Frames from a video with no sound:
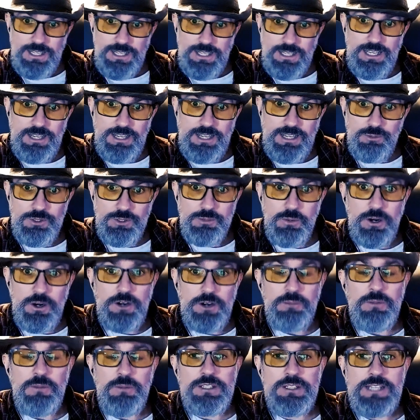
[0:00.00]
and was
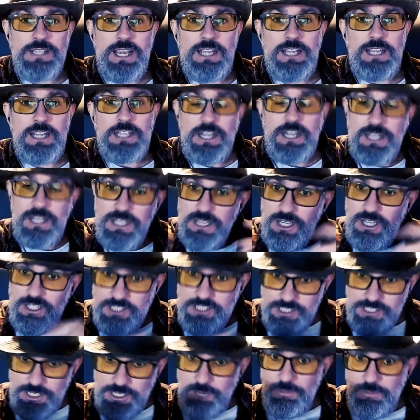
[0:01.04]
part of Mauritania.
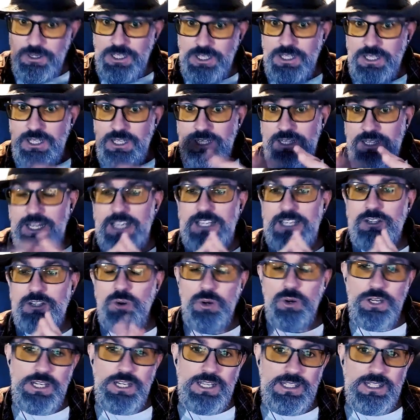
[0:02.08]
Some, like according